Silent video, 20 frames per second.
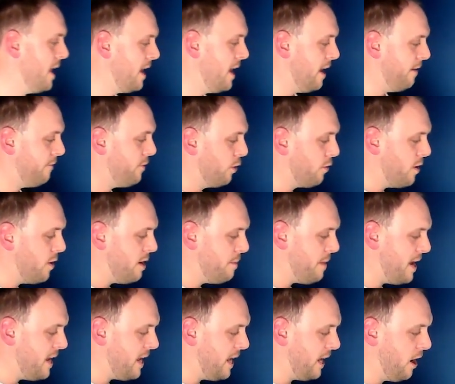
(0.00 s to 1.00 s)
If you're only
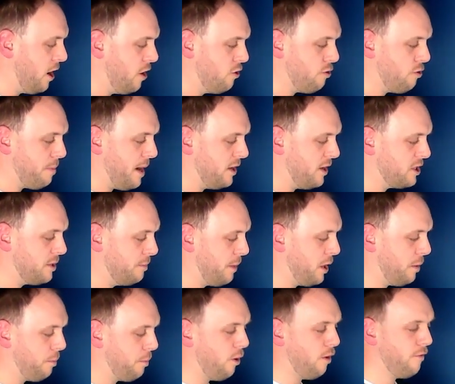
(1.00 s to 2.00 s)
making £100 a
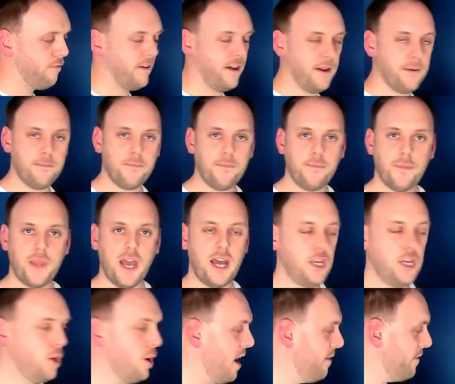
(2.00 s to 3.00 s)
month profit and
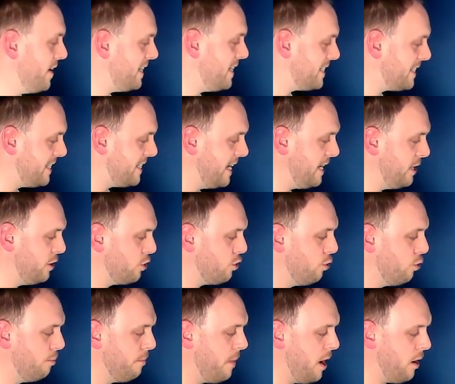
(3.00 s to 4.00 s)
you have a
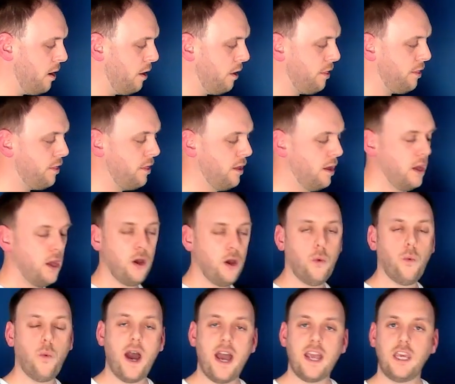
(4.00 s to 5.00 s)
single month
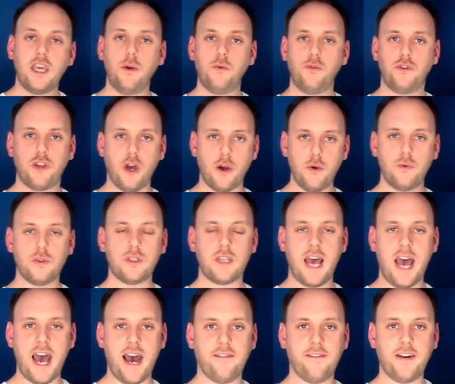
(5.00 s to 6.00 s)
where you don't
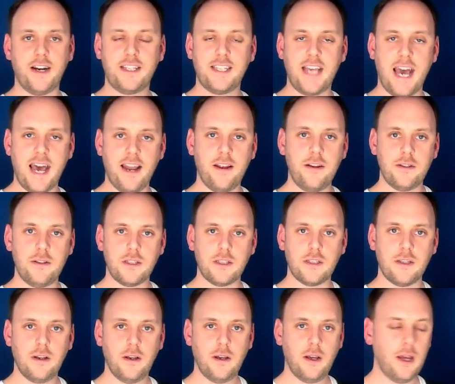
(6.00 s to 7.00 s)
have a tenant,
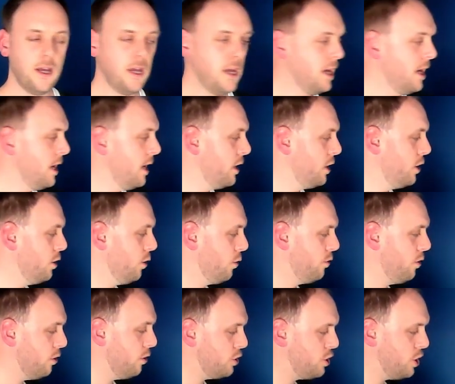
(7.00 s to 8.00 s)
you're
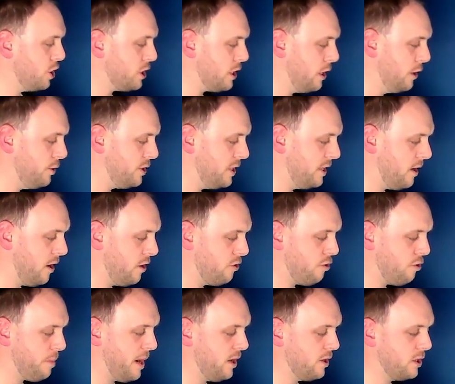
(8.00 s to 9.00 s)
not just losing the
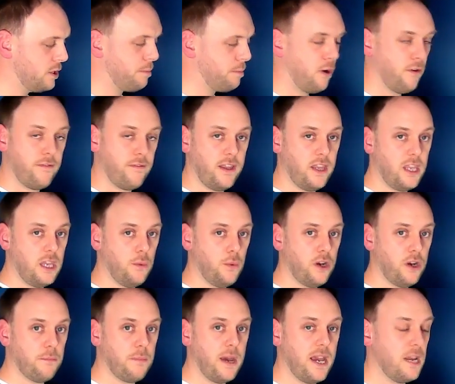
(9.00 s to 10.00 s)
£100 profit that you would
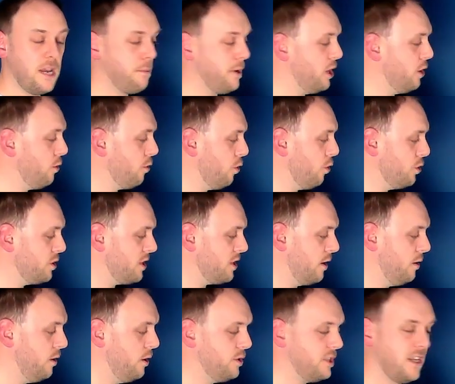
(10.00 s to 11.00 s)
have made, but you're also
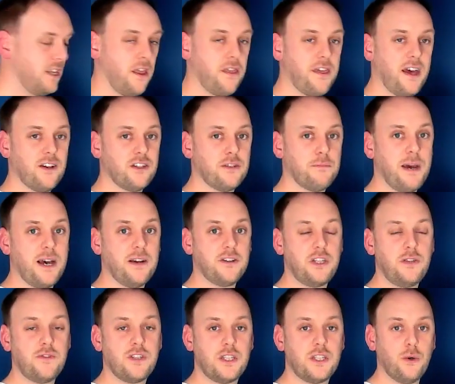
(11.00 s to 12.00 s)
losing the £1,000
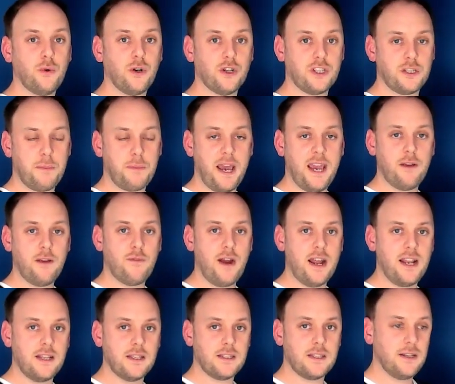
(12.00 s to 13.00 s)
you've still got to pay in
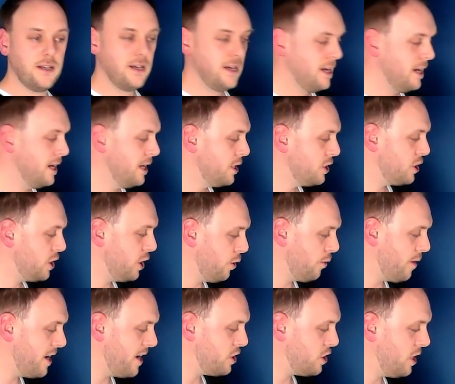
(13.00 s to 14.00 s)
rent. So you're
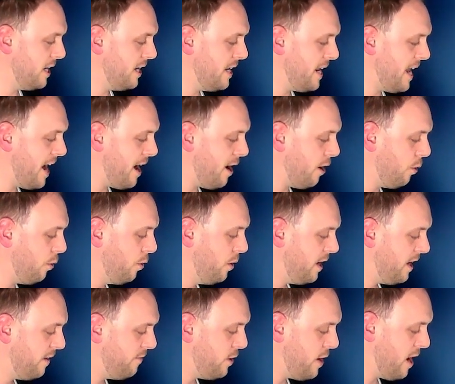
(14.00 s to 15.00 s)
actually now,
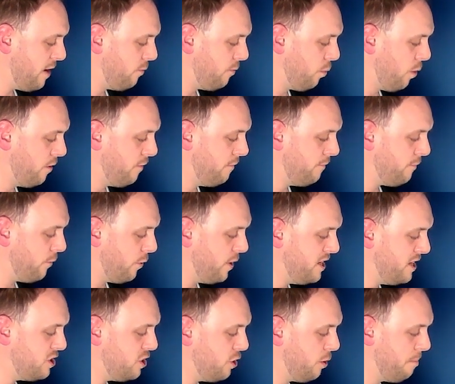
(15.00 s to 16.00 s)
if you have one
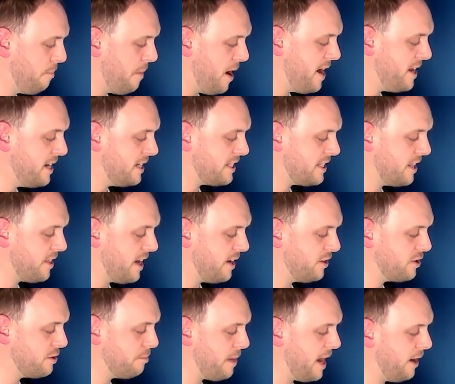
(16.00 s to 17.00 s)
void, you're minus
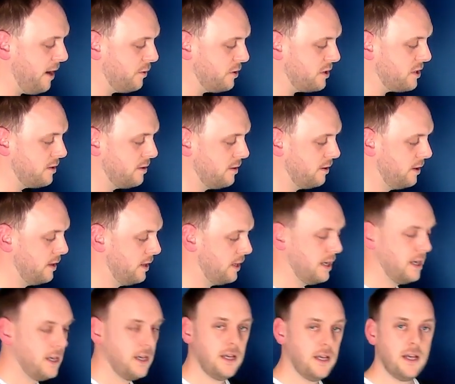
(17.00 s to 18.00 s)
£1,000.
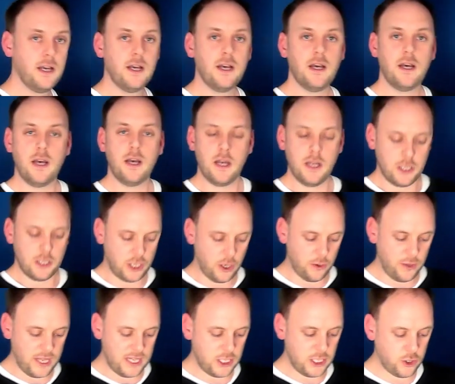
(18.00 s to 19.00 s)
So
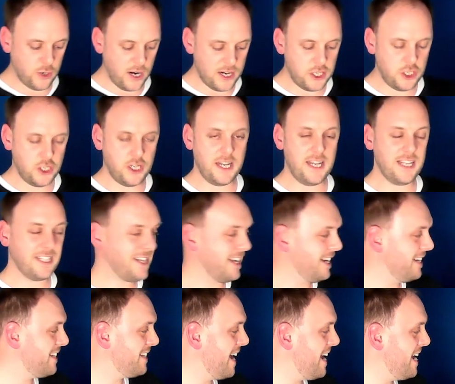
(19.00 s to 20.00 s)
this strategy is going
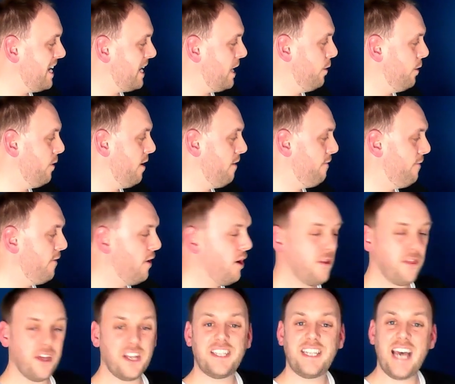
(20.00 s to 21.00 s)
to take you a
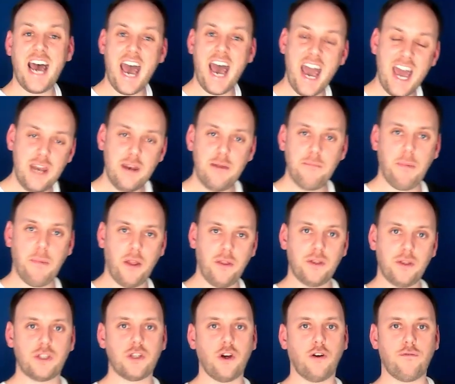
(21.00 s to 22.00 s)
further 10
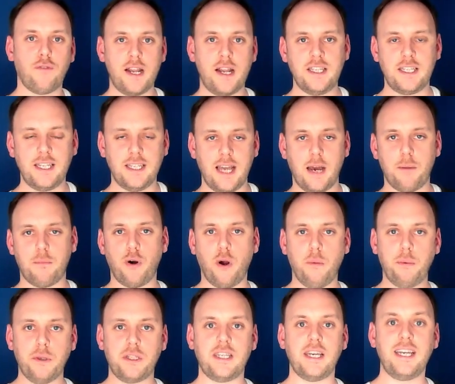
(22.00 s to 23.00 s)
months of renting that
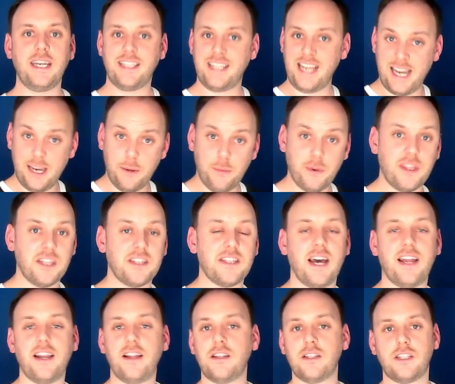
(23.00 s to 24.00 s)
property, dealing with the
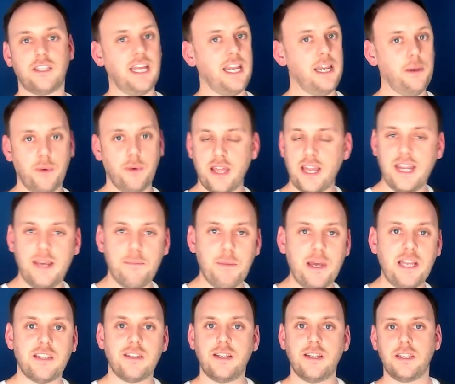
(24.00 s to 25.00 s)
tenants, dealing with any
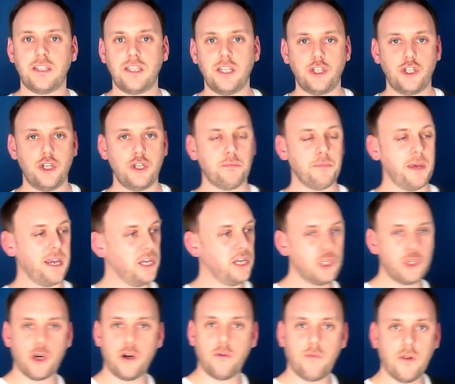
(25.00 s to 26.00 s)
maintenance issues, making
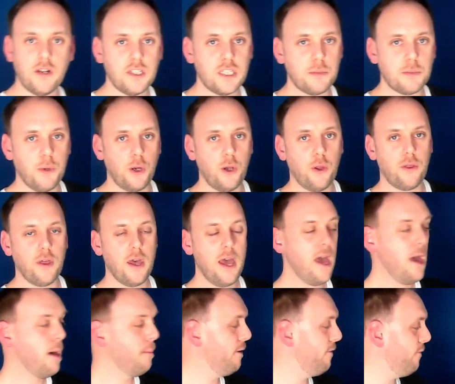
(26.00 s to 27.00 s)
sure it runs smooth
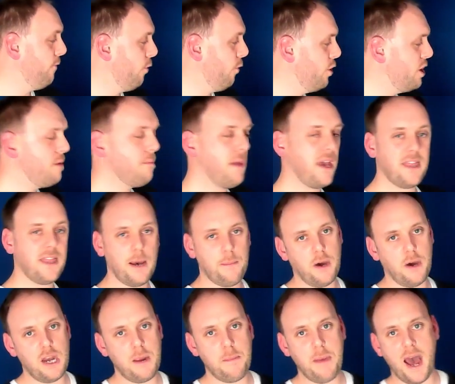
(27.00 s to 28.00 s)
before you make that
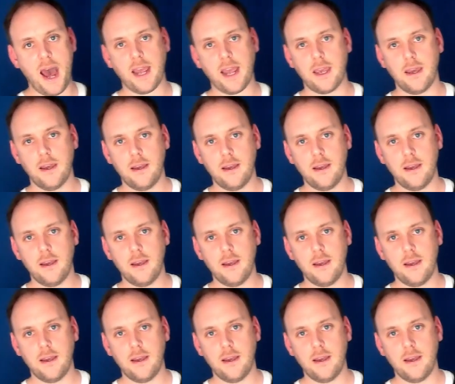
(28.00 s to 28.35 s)
money back.